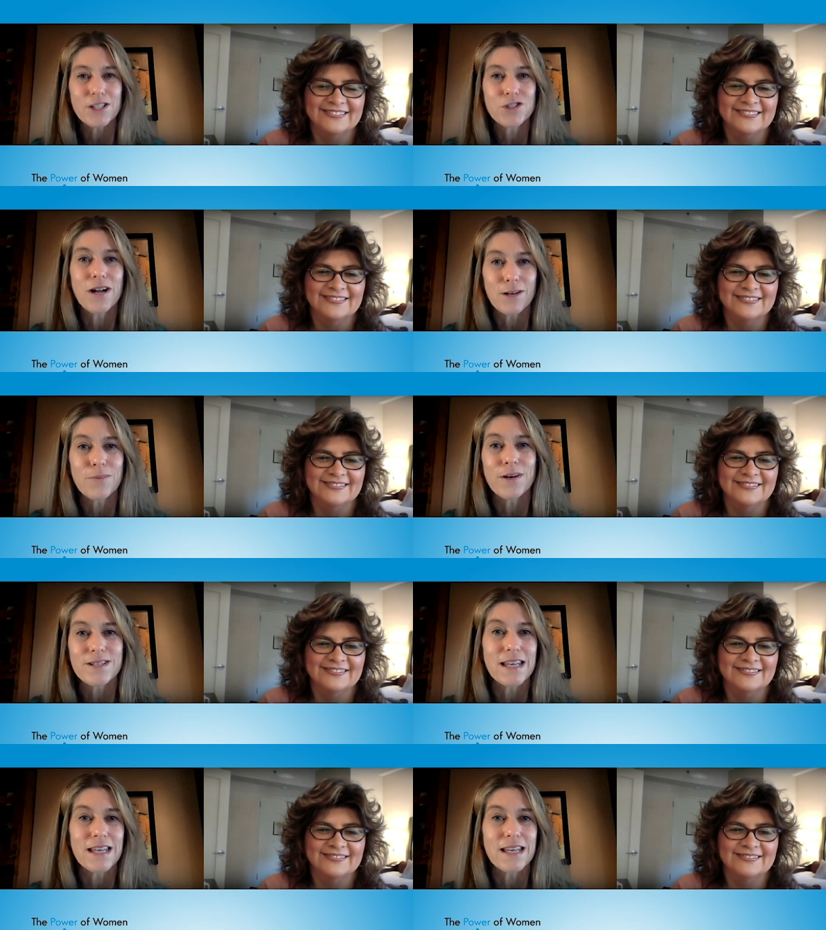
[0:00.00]
Speaker 1: strong
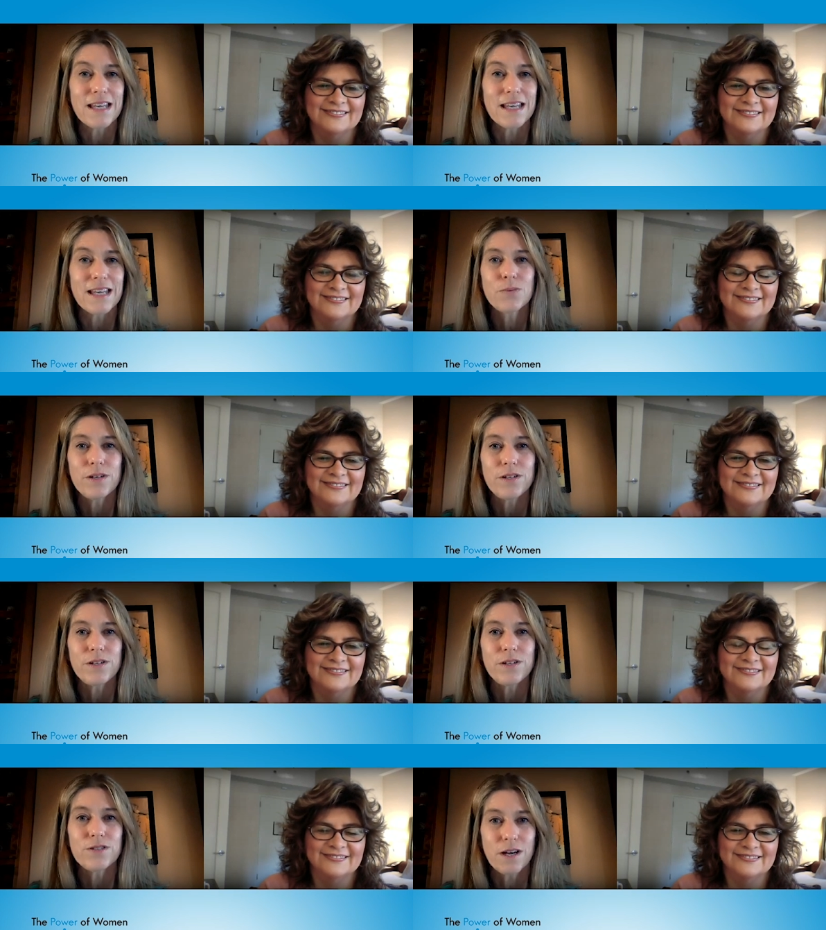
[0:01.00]
person? And that's where
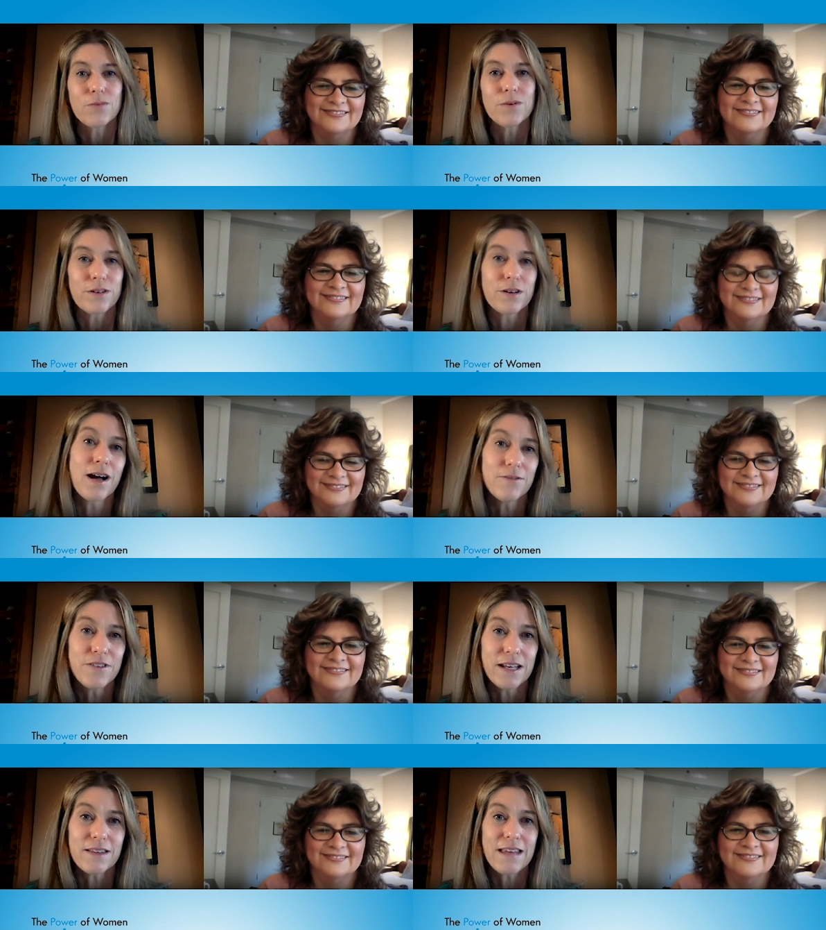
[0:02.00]
you start with your
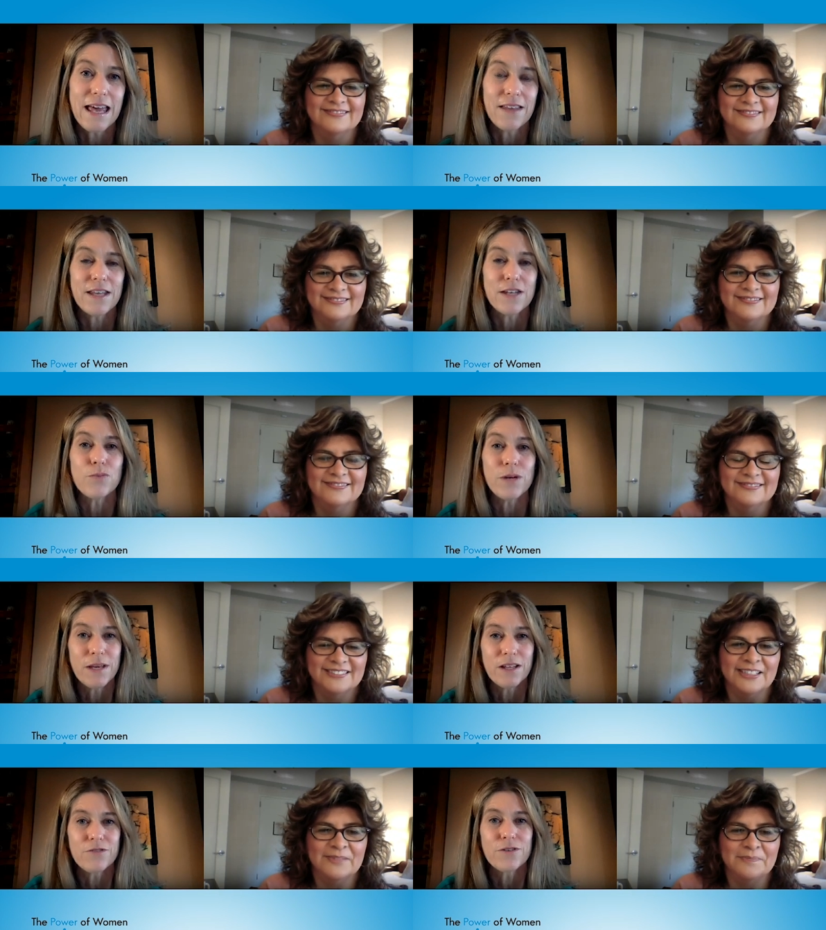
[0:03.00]
confidence. And then we
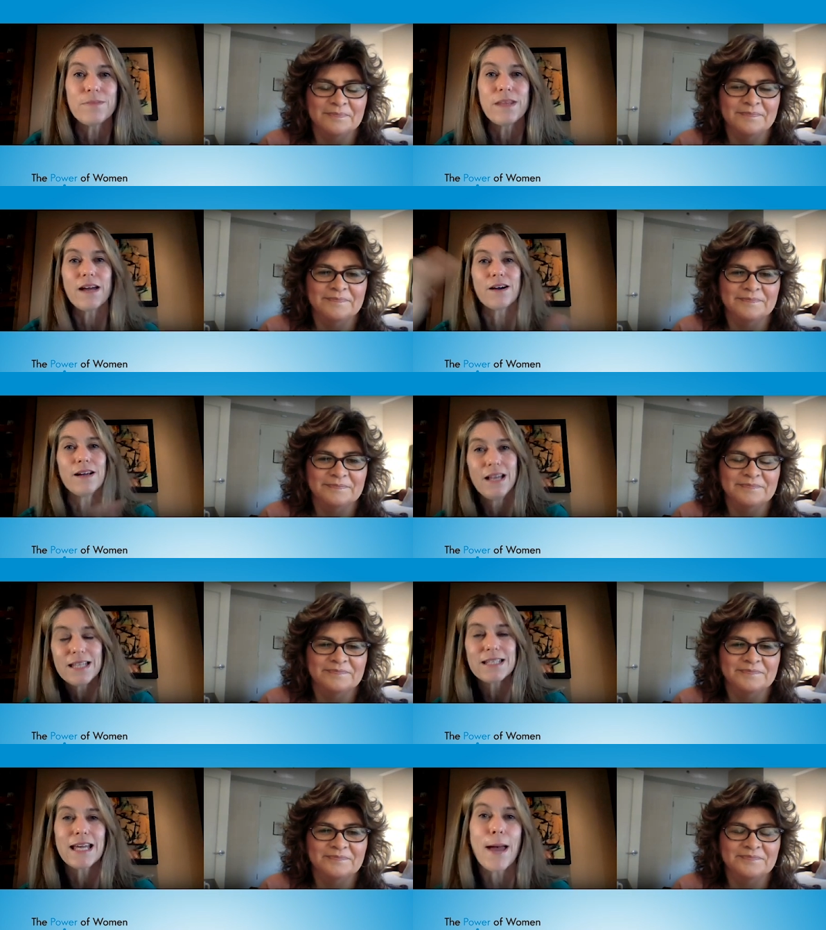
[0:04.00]
build from there to
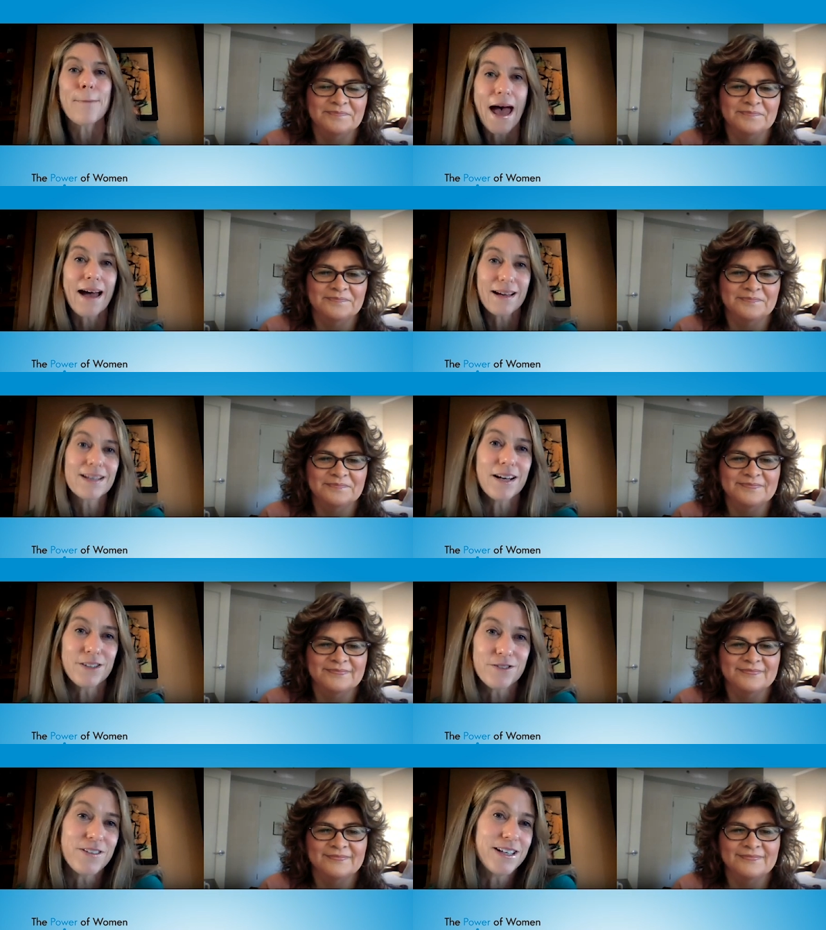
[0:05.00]
get back on your
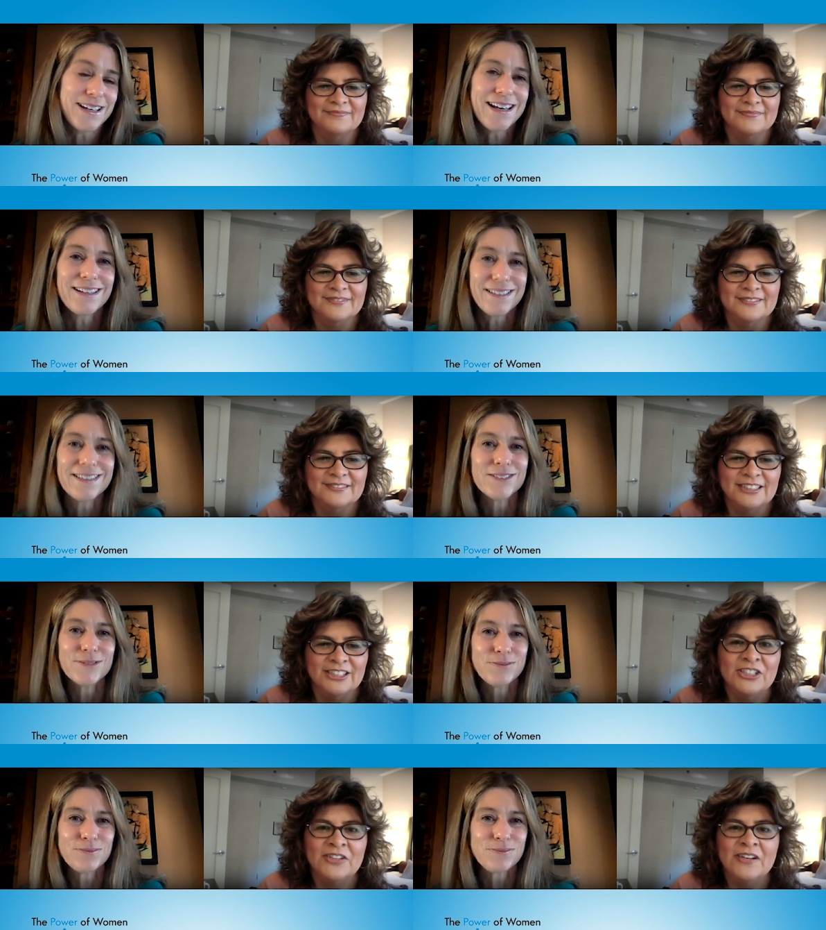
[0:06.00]
feet
Speaker 2: again. You know,
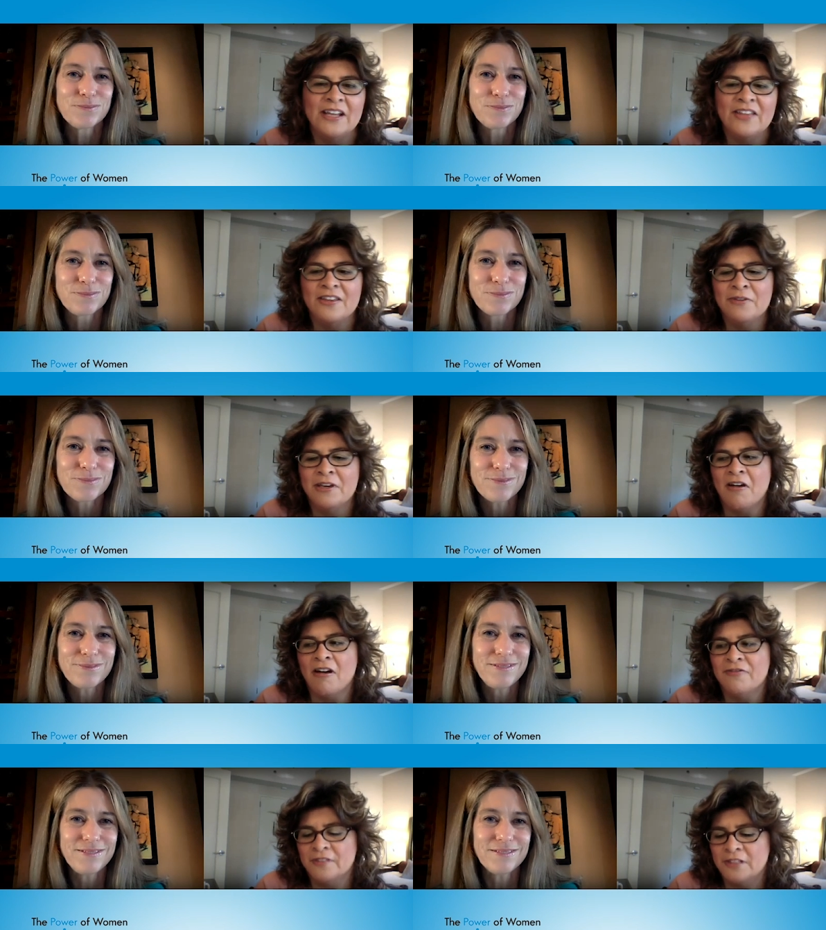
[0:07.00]
and I think we
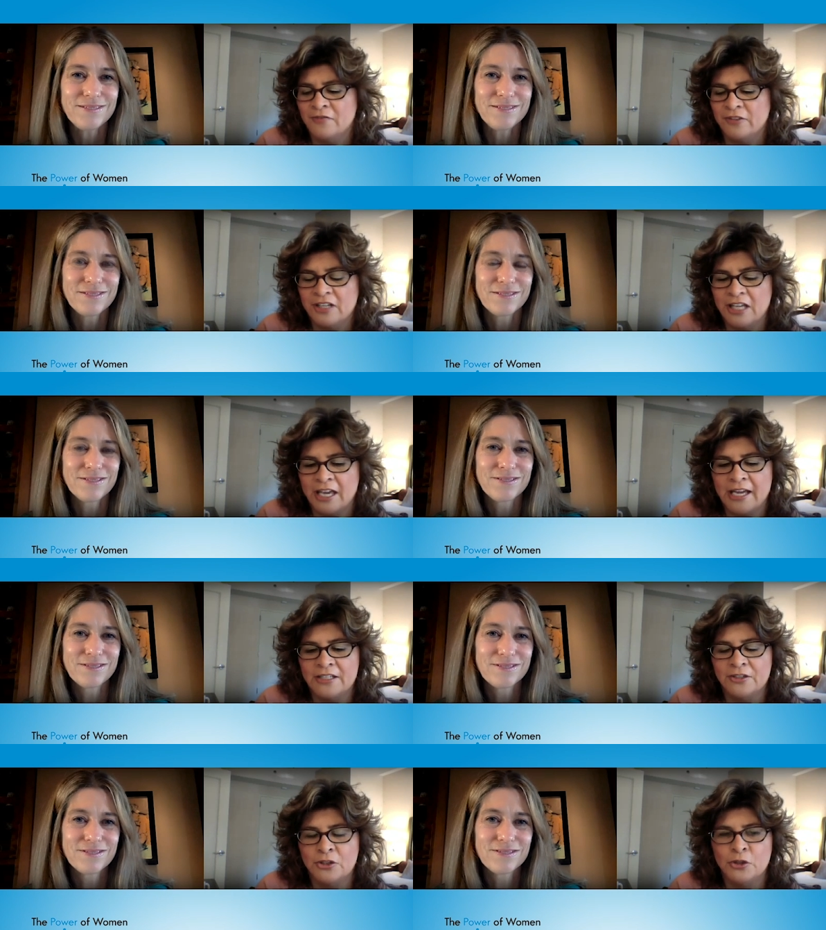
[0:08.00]
often forget
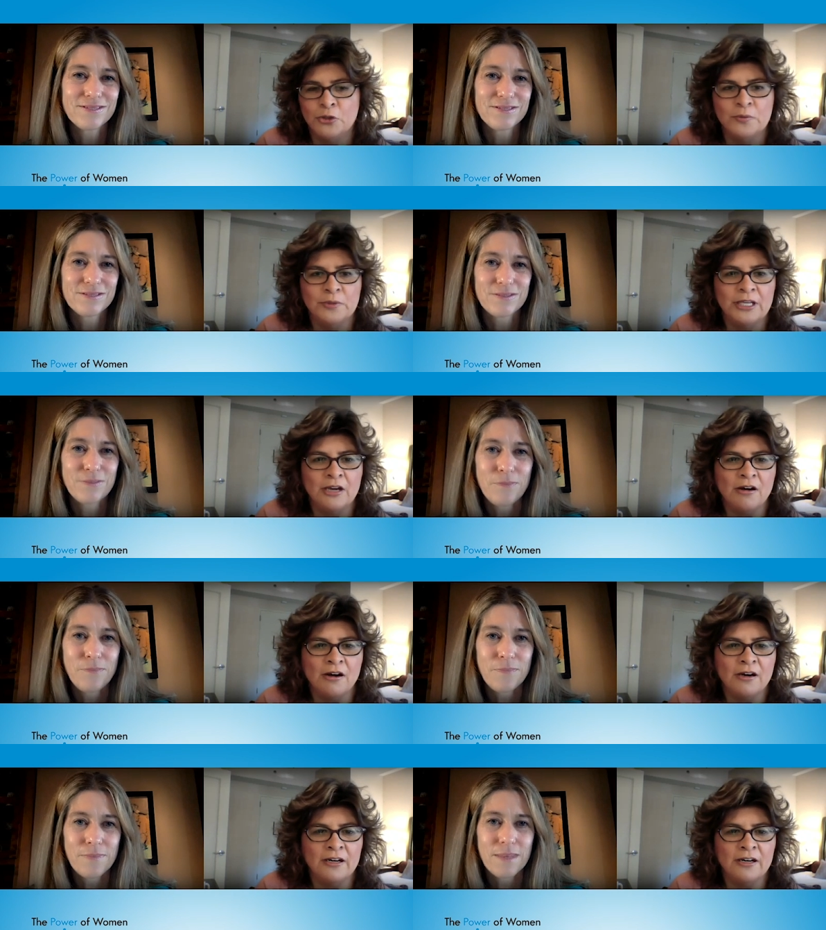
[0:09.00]
who we
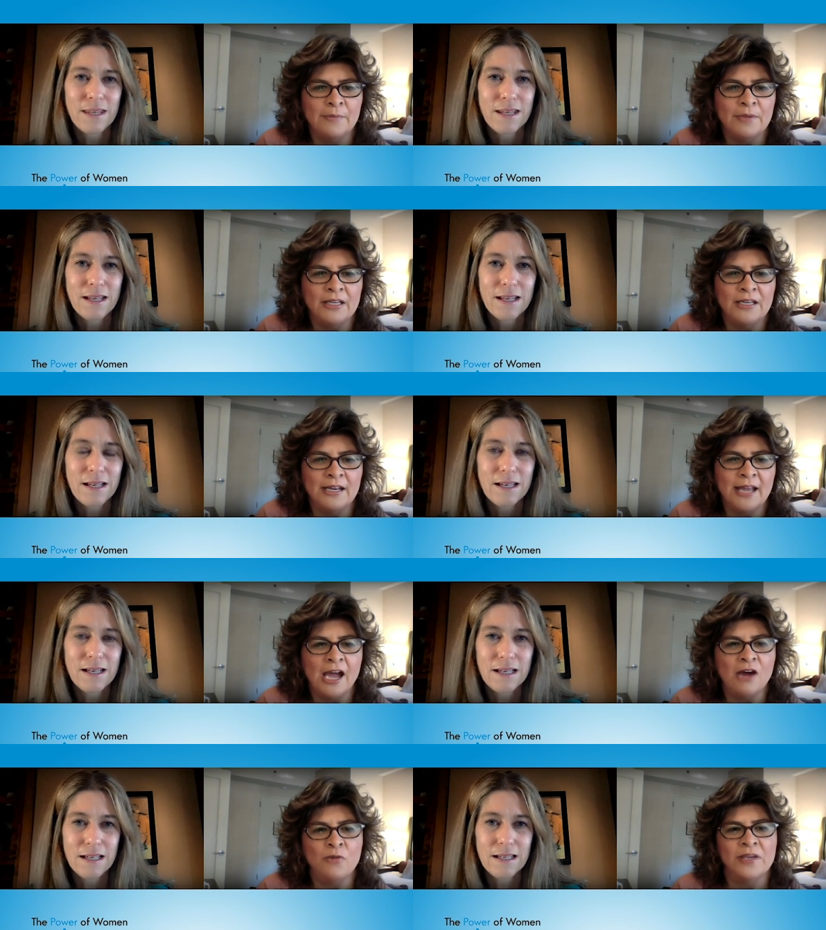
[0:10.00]
are. I mean, and how
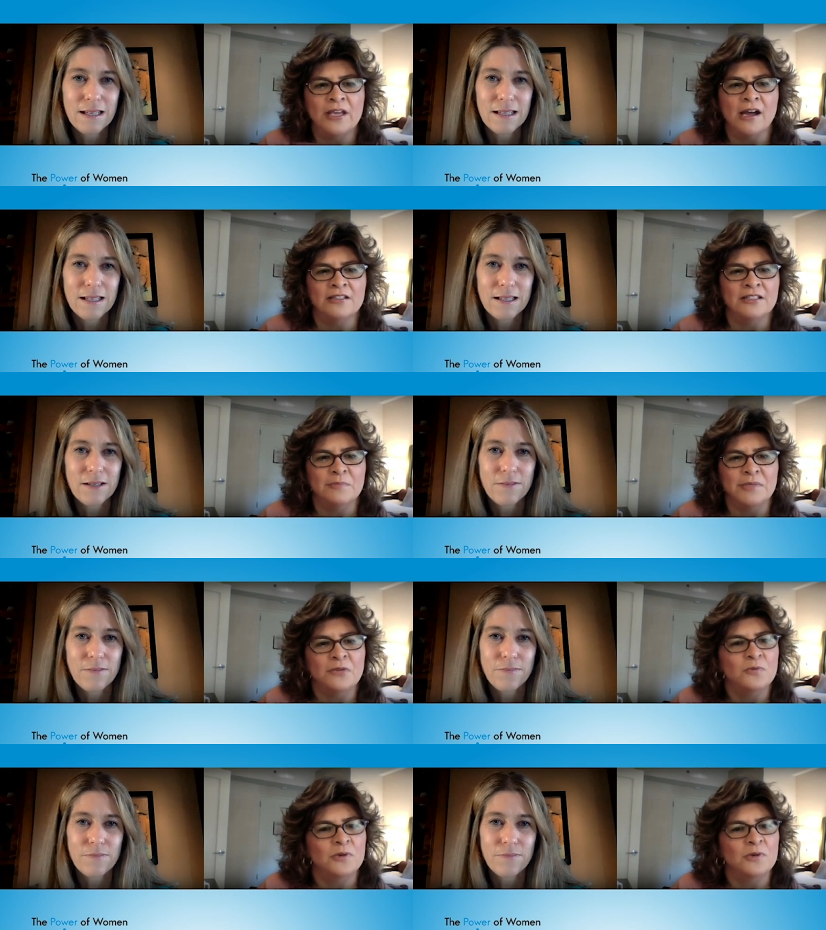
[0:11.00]
we got to be where